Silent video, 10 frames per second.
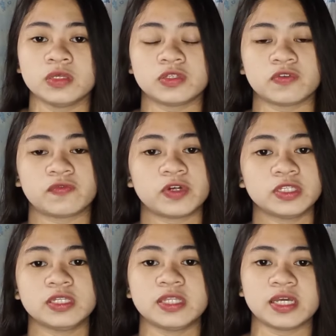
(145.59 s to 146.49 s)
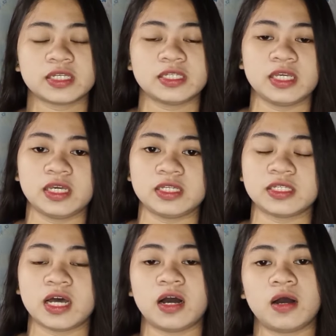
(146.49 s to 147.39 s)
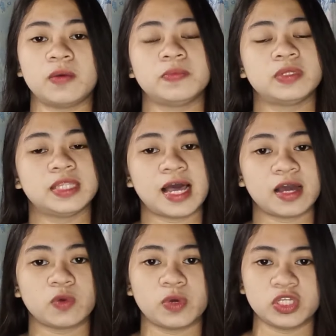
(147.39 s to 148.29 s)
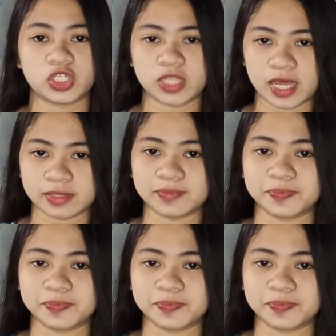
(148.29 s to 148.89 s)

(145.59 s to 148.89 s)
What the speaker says: So for the next is language death.